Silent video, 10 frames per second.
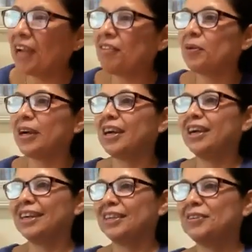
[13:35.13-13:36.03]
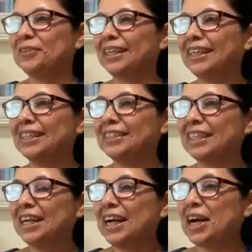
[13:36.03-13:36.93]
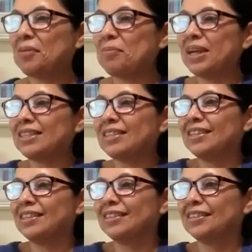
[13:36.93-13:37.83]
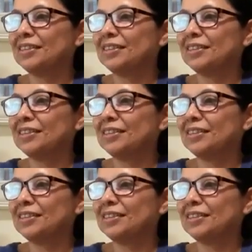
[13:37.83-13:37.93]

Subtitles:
Everywhere. What? Hot mess.